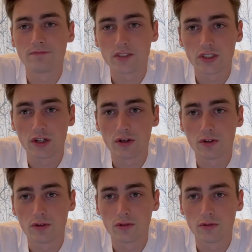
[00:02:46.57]

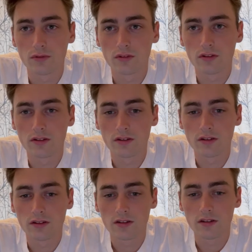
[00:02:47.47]
So
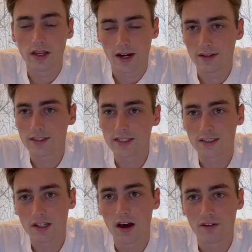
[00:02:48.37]
yeah,
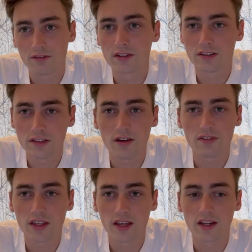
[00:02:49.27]
it's tough. It's tough
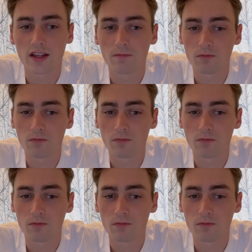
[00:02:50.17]
to get it.